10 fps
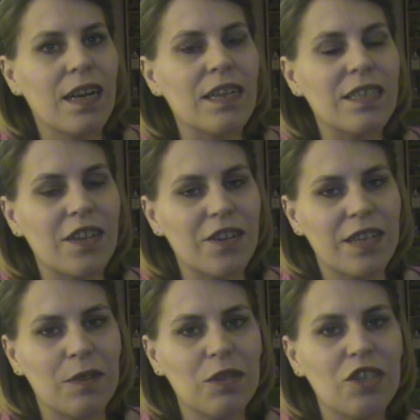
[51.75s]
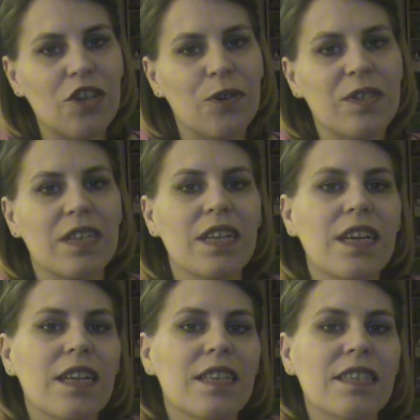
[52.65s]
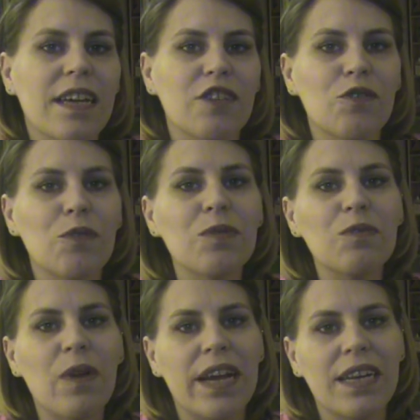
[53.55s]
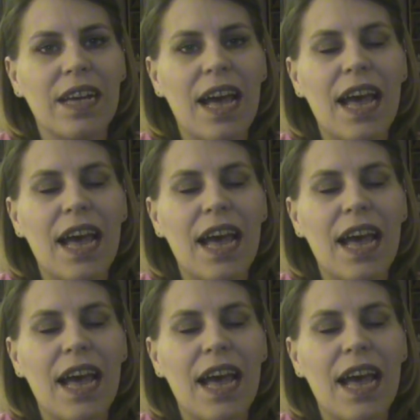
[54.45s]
A start date was chosen, the schedule was right,